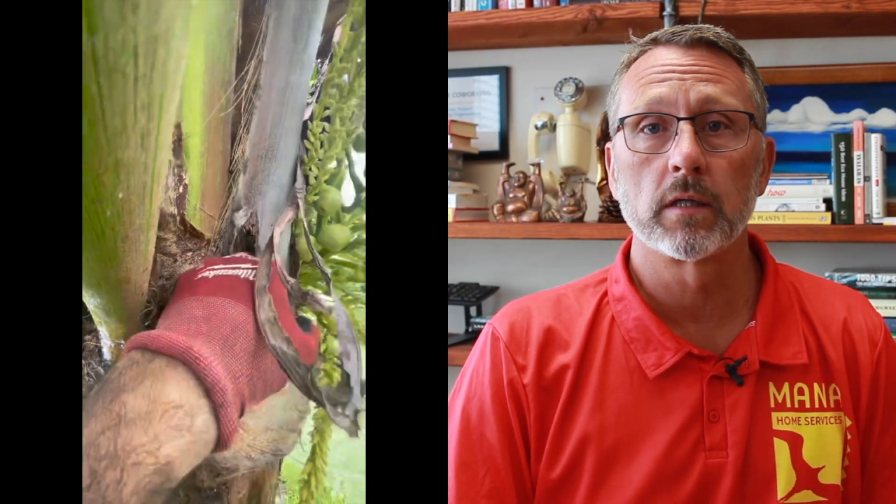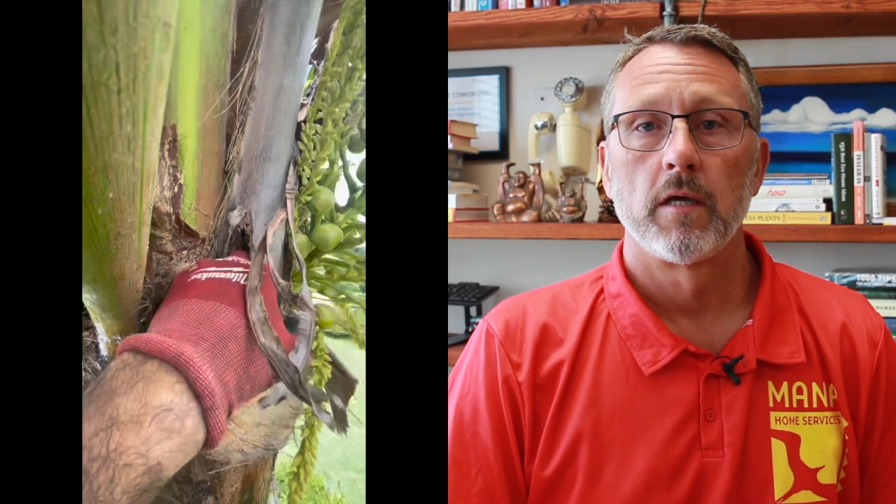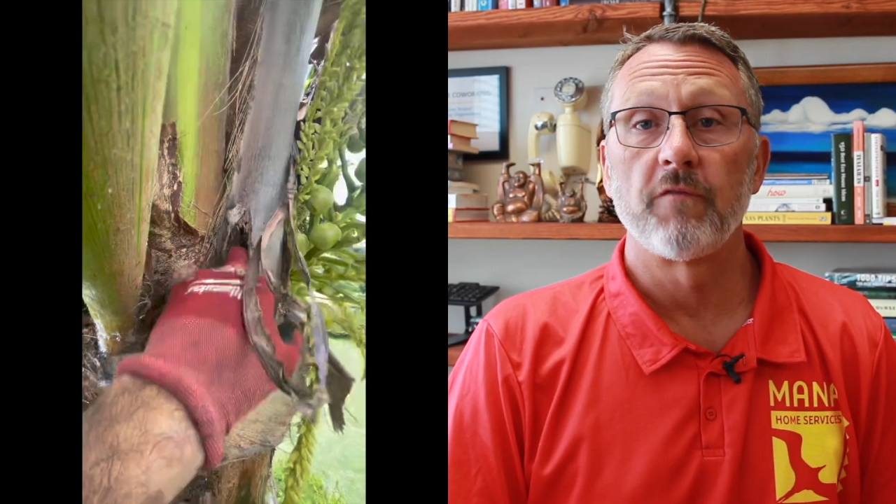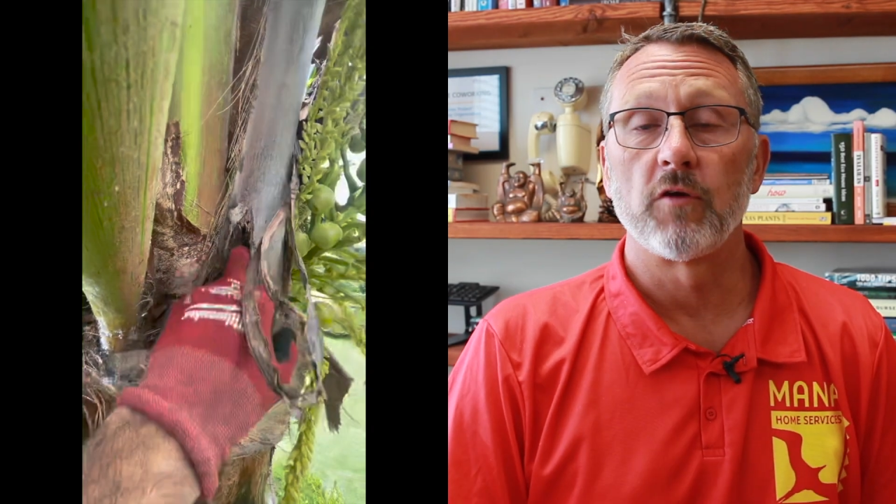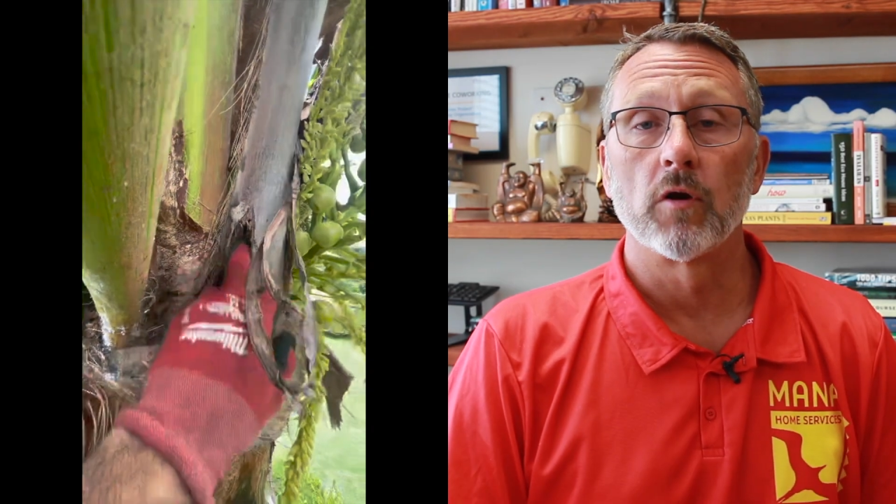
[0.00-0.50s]

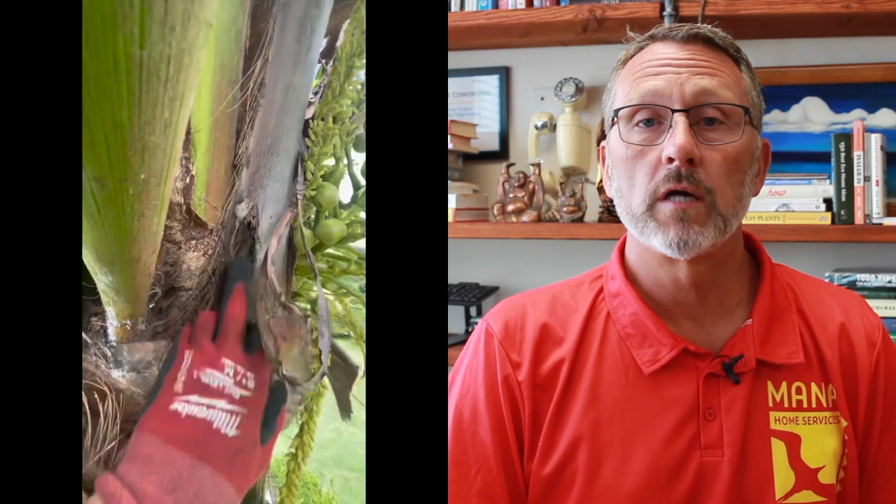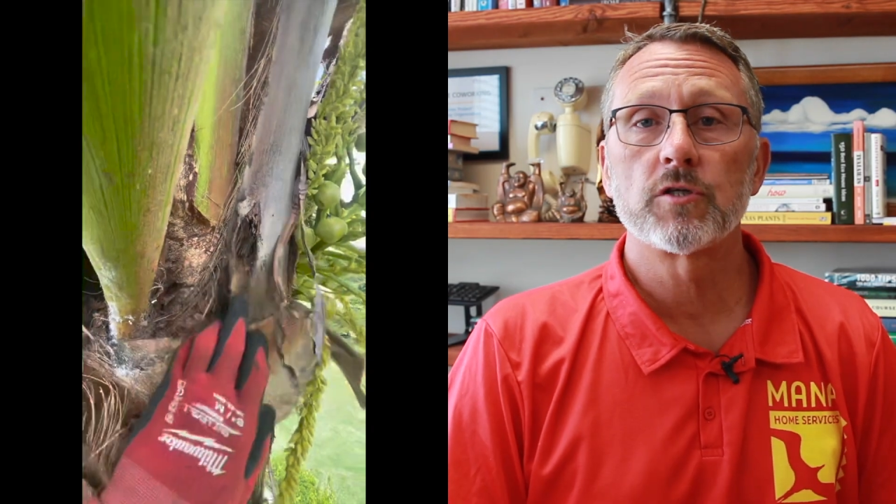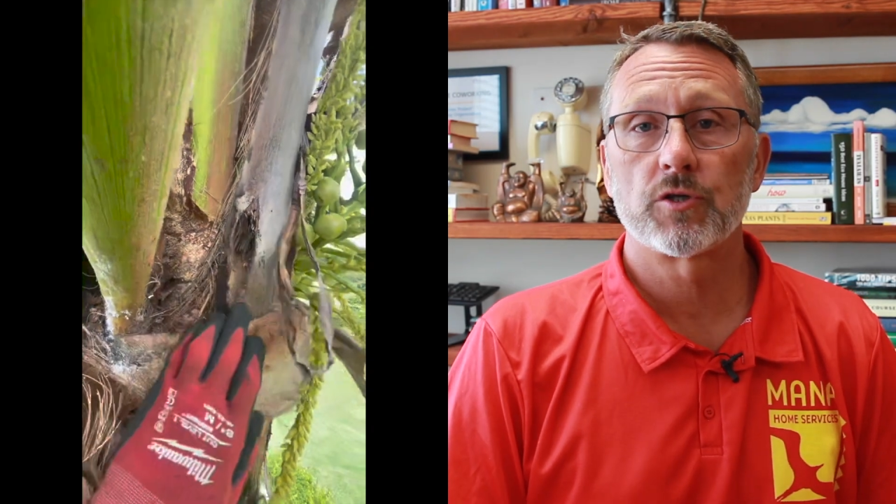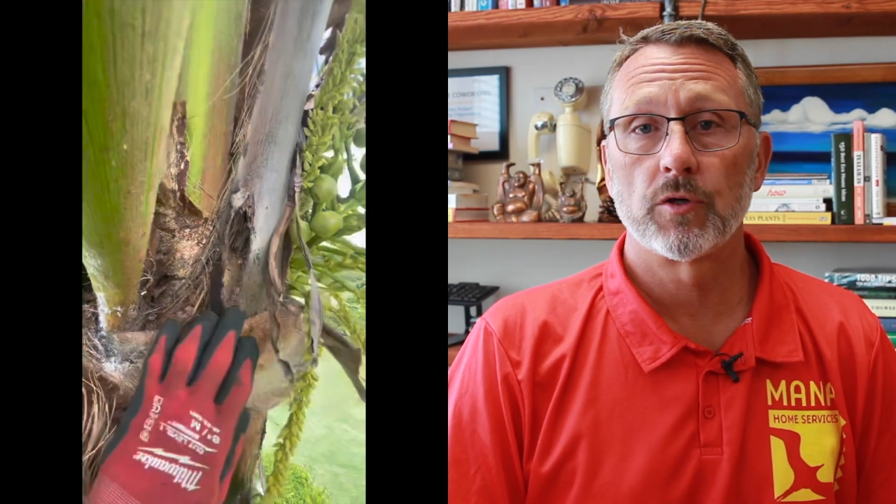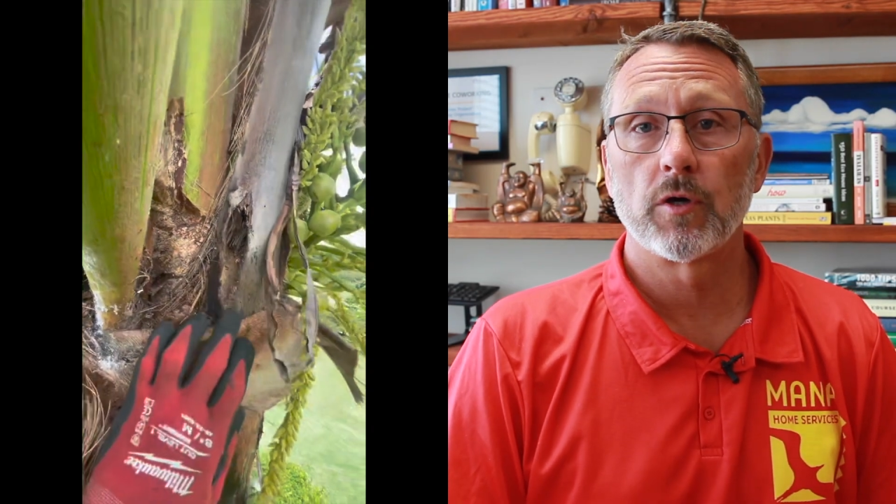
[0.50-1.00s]
If you're
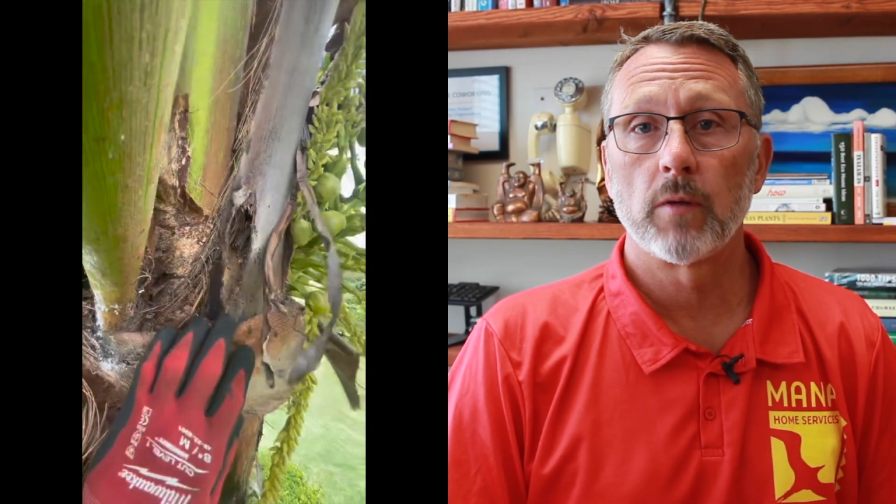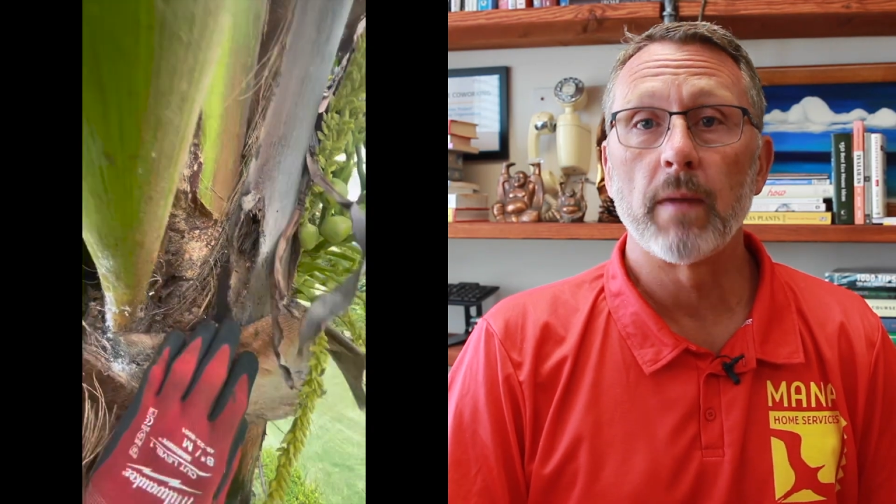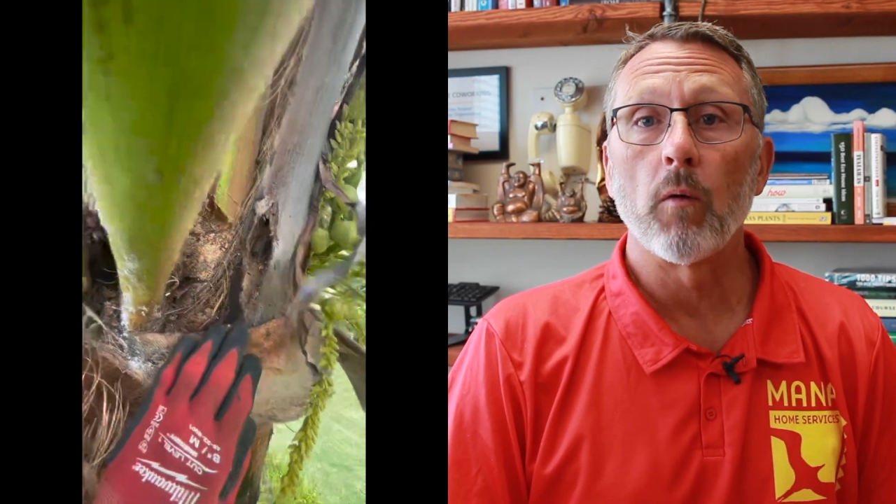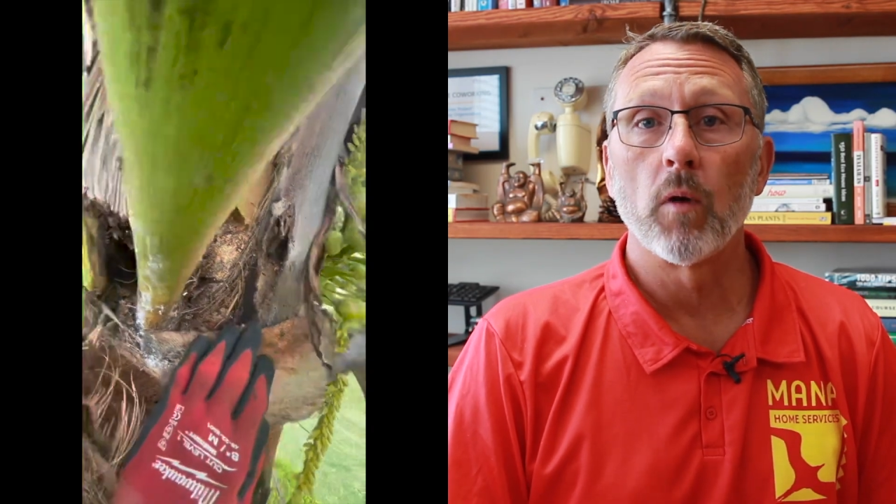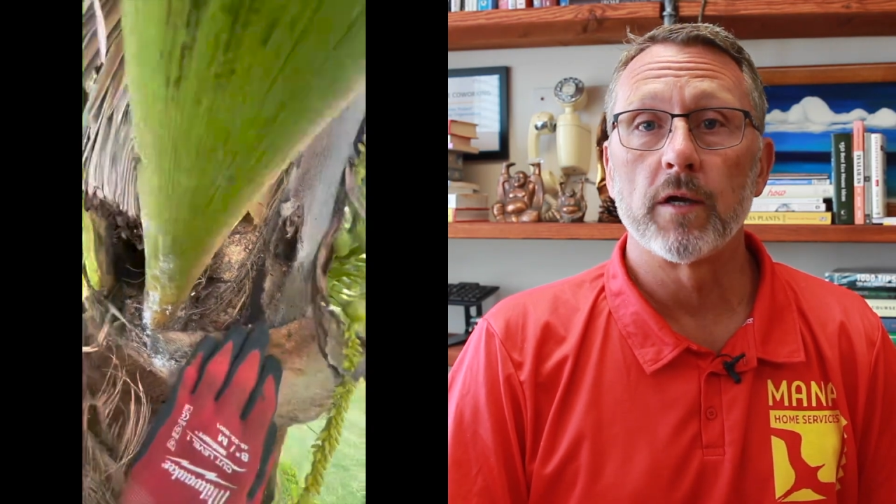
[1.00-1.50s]
unsure
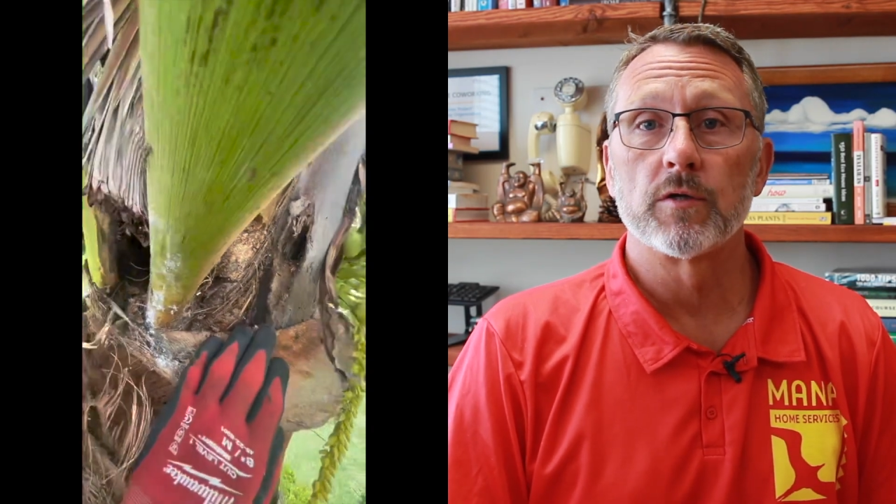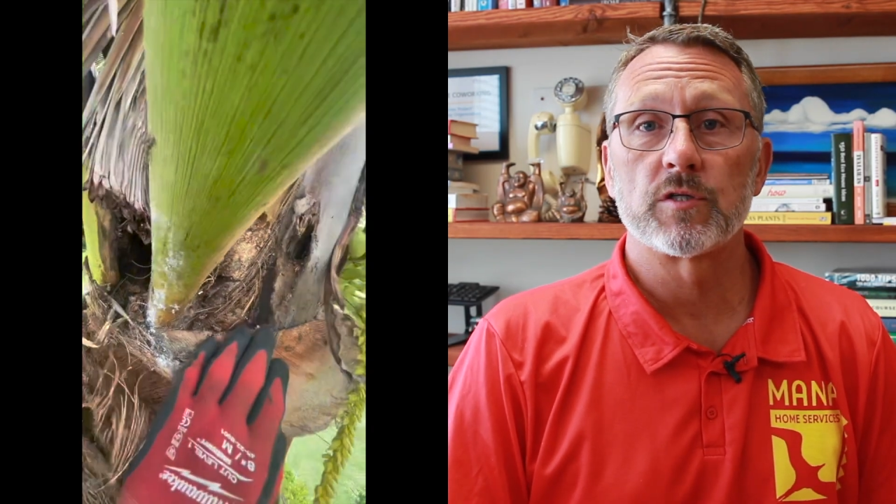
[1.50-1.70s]
about what you're